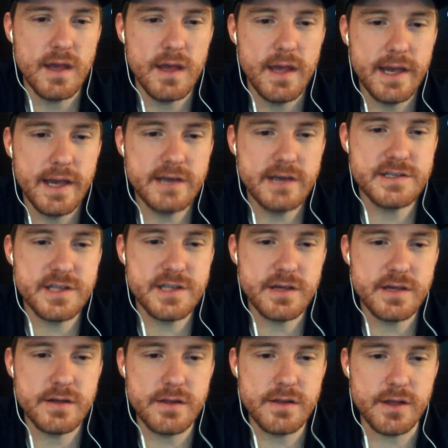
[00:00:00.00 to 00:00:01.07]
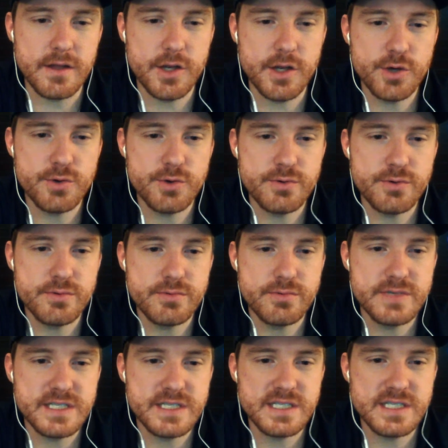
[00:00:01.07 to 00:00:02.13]
the new
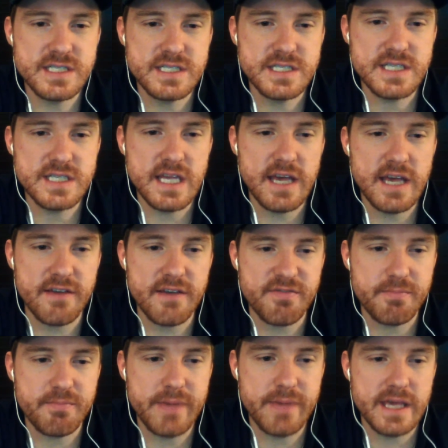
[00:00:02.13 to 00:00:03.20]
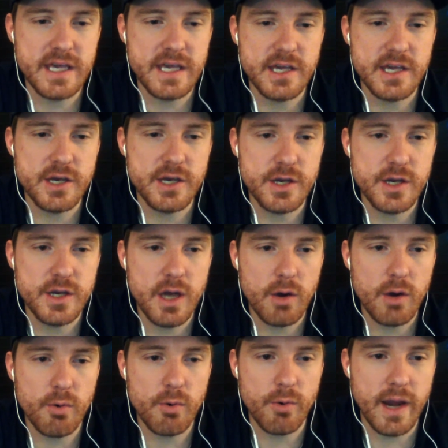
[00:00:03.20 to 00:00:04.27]
CFP
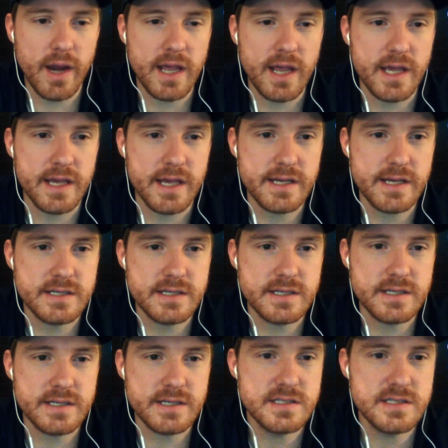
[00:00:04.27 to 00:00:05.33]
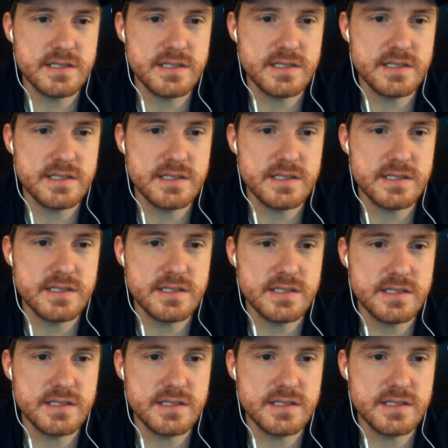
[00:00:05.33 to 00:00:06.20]
rankings. I'm pulling them up